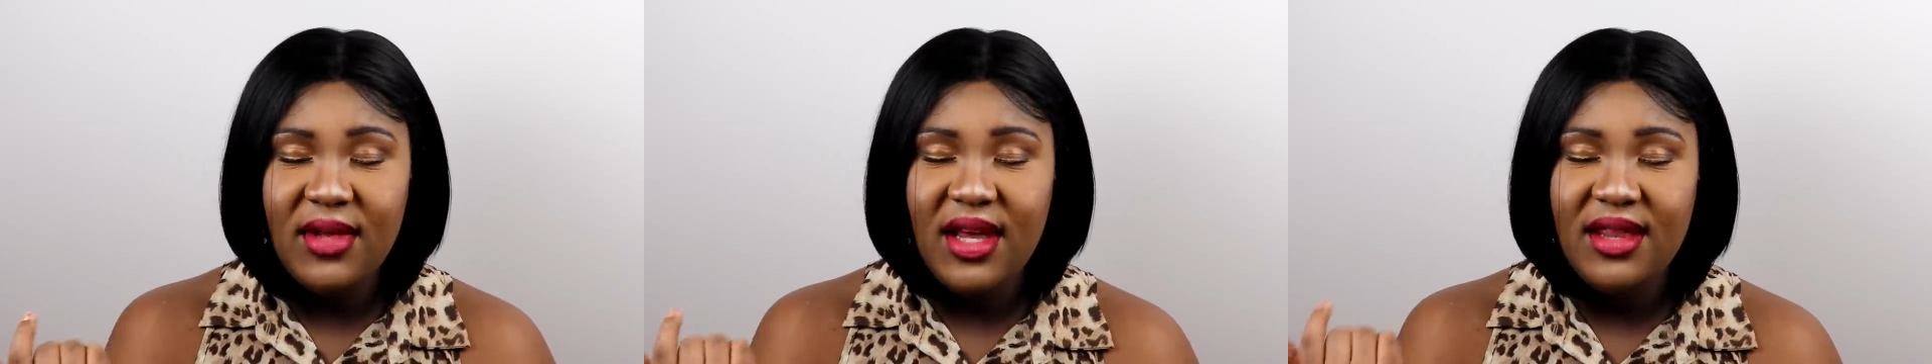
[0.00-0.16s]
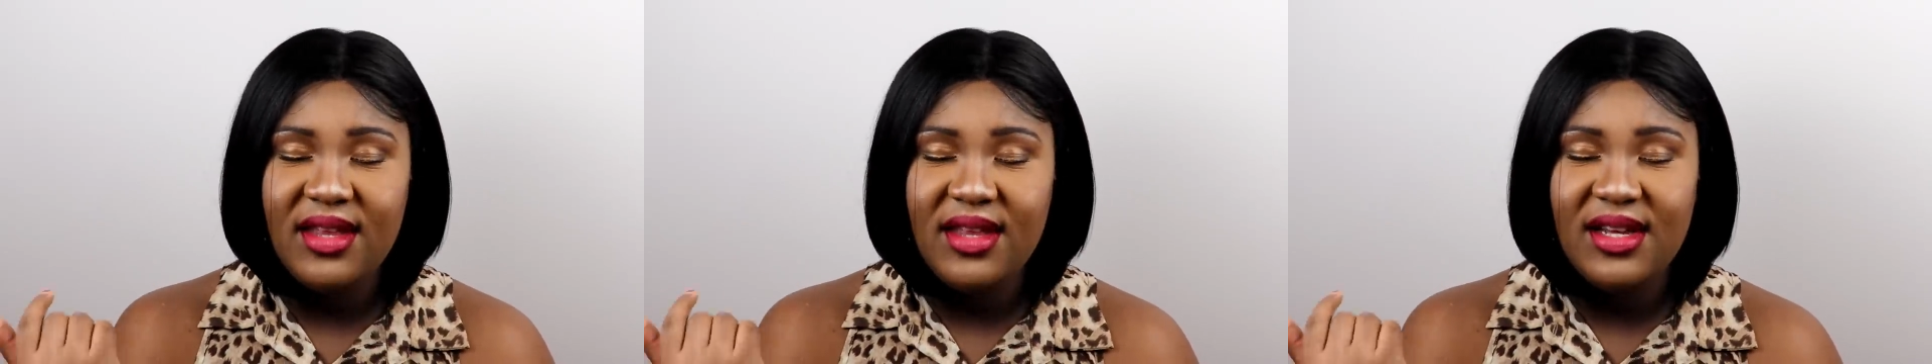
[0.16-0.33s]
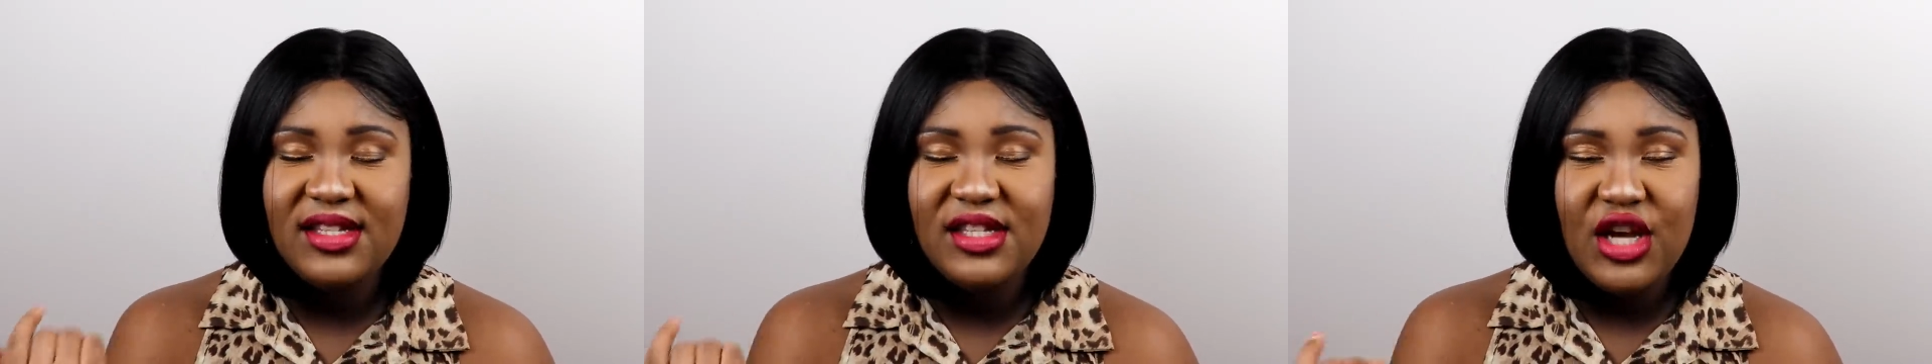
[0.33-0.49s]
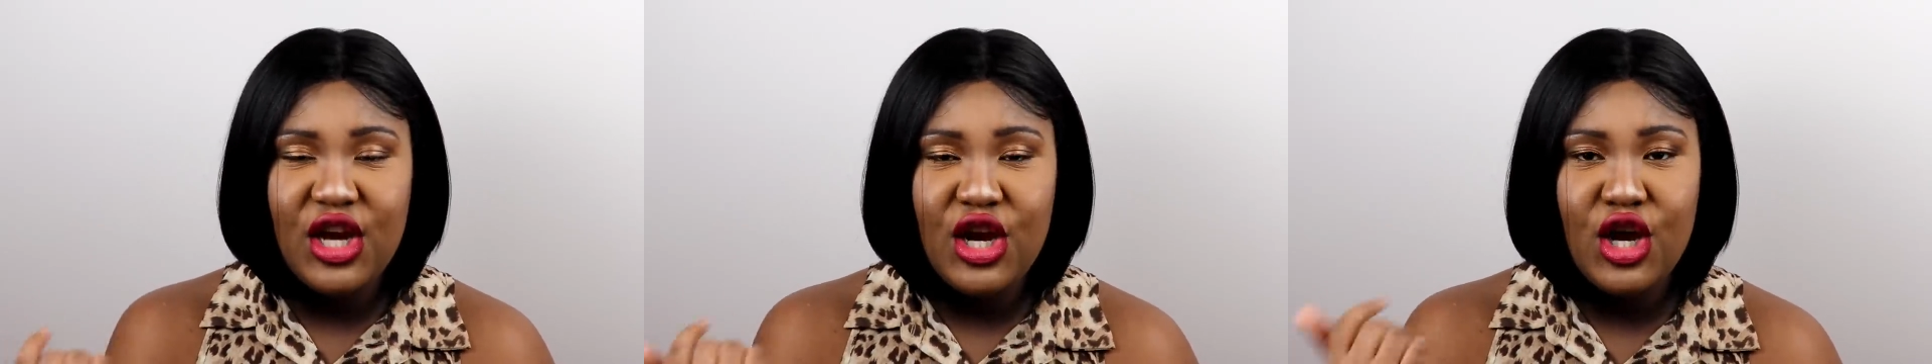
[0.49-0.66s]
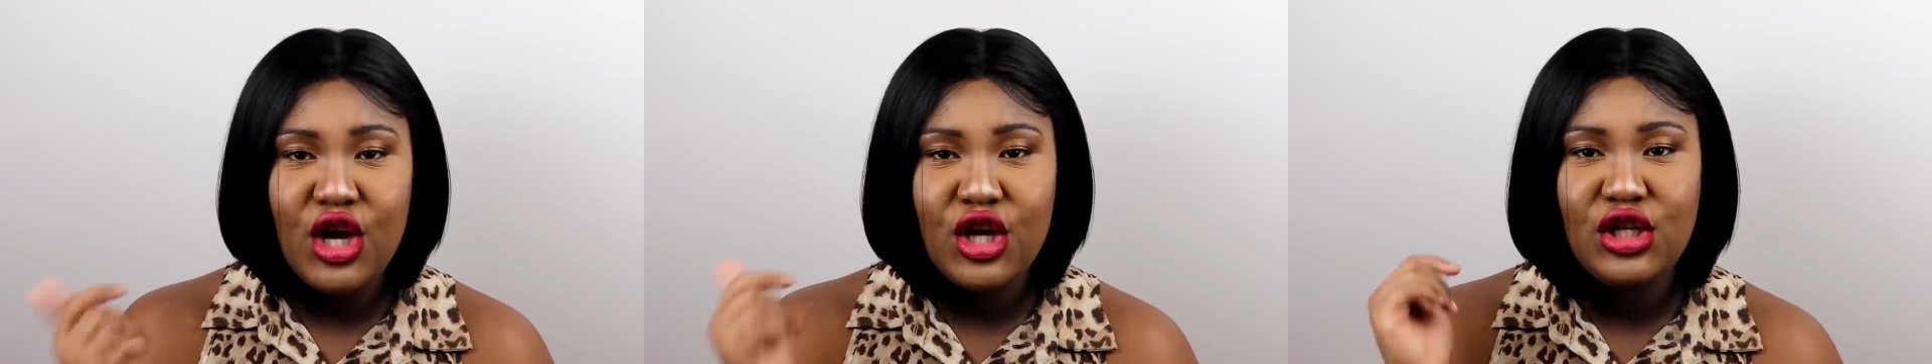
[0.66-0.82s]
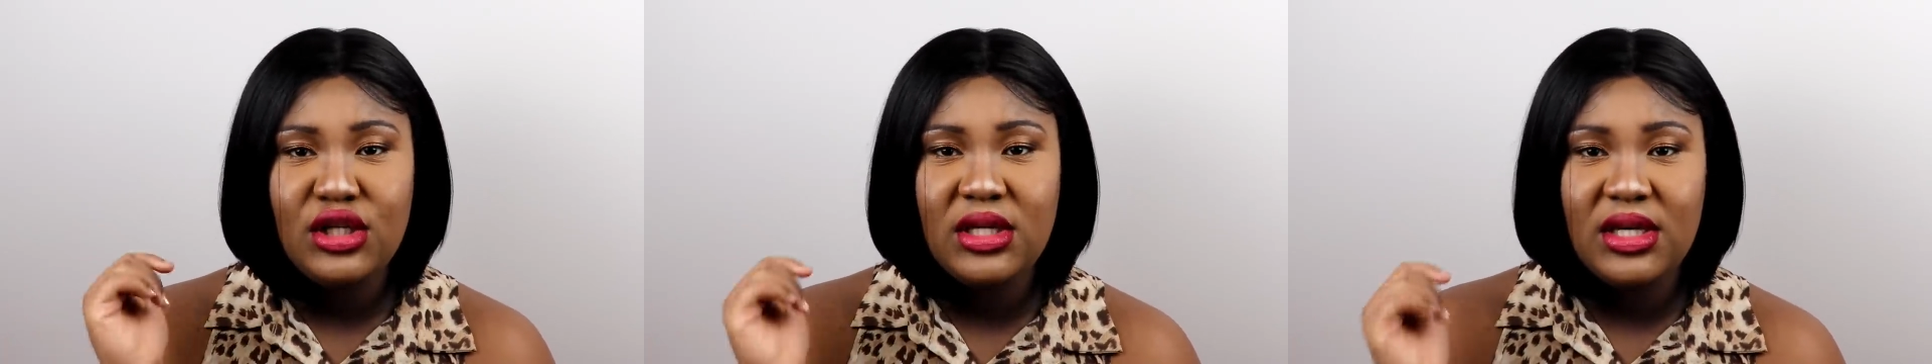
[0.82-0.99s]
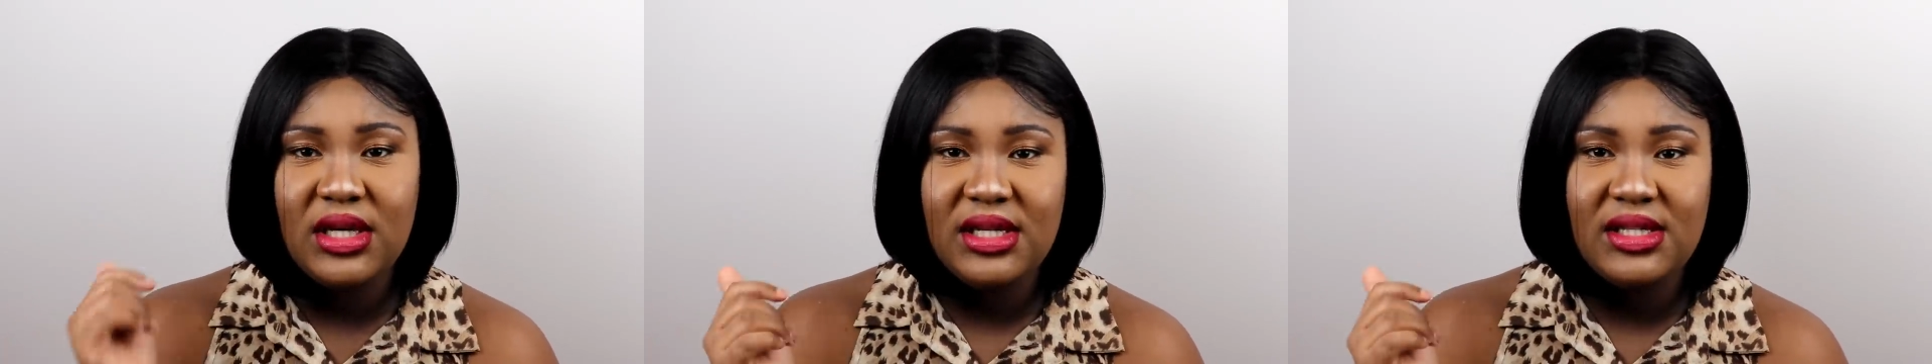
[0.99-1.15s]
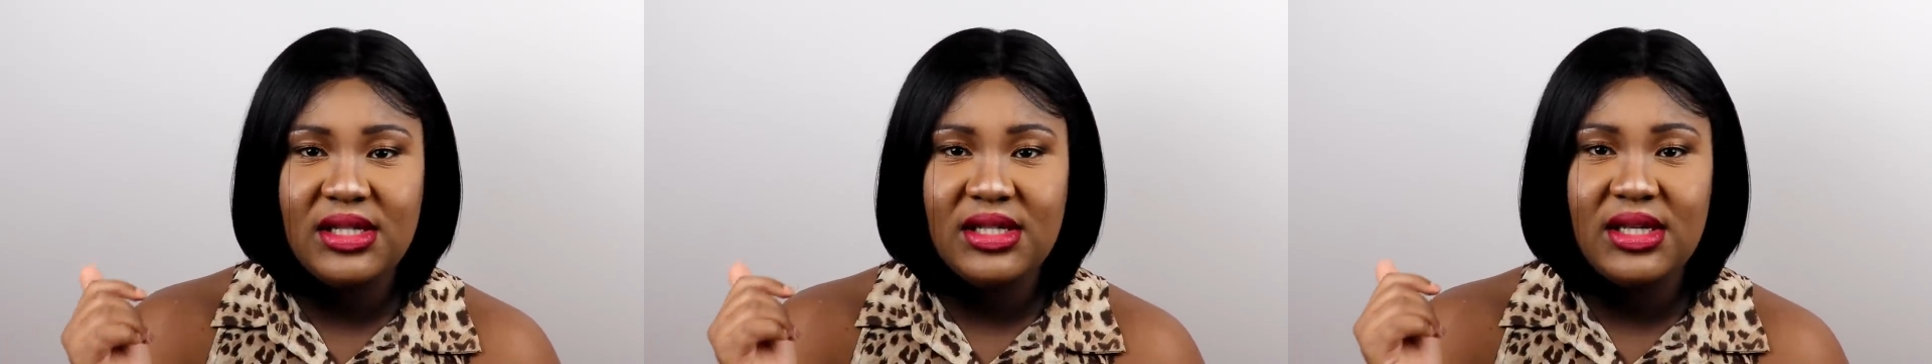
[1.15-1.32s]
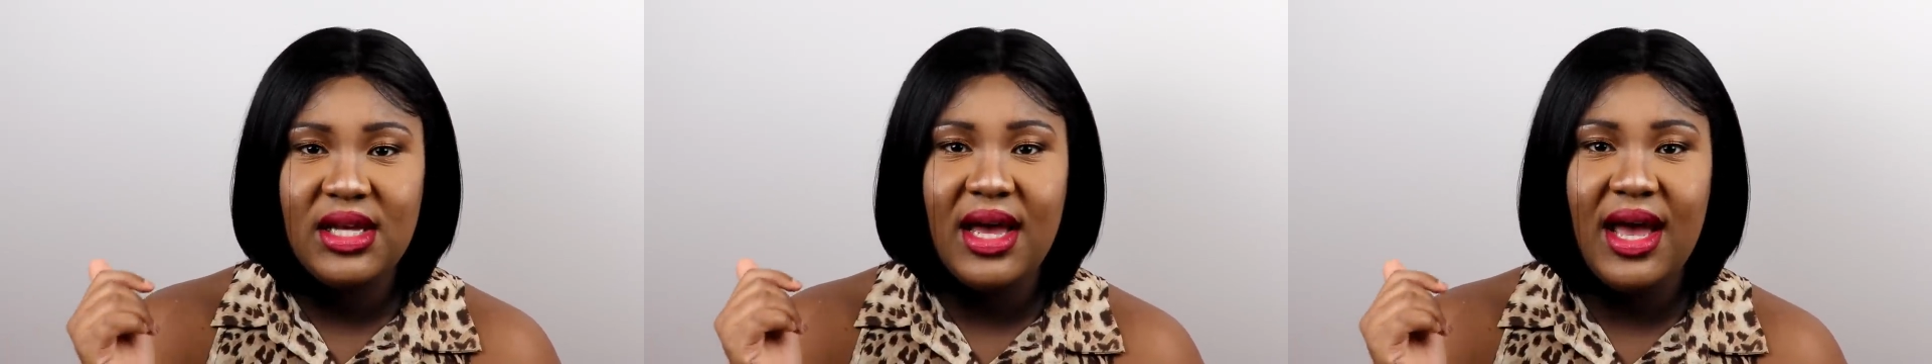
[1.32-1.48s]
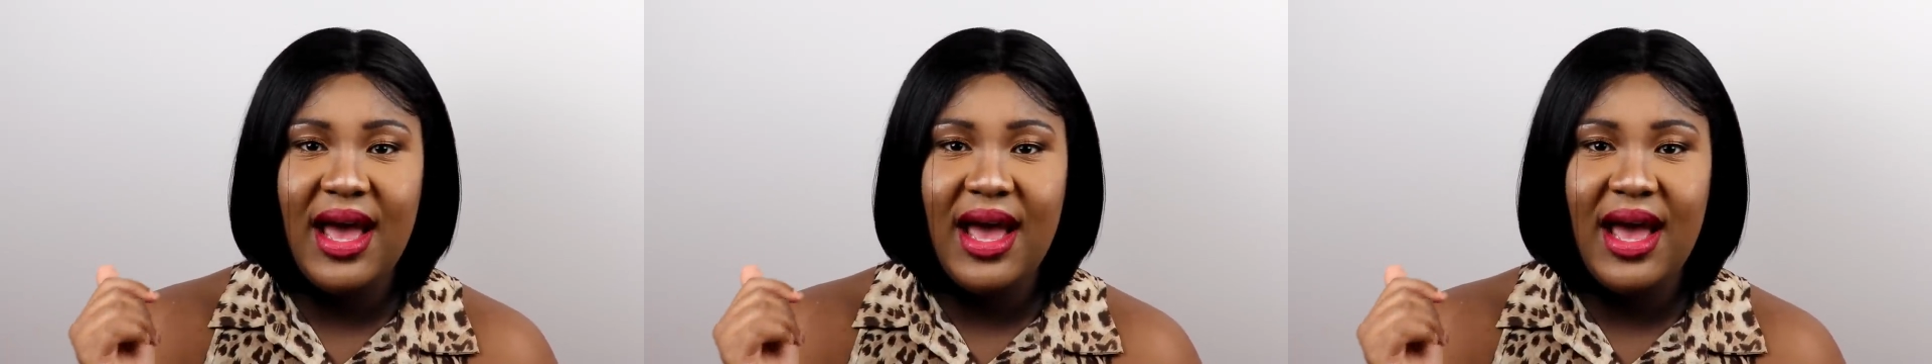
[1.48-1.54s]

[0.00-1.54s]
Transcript: this hair does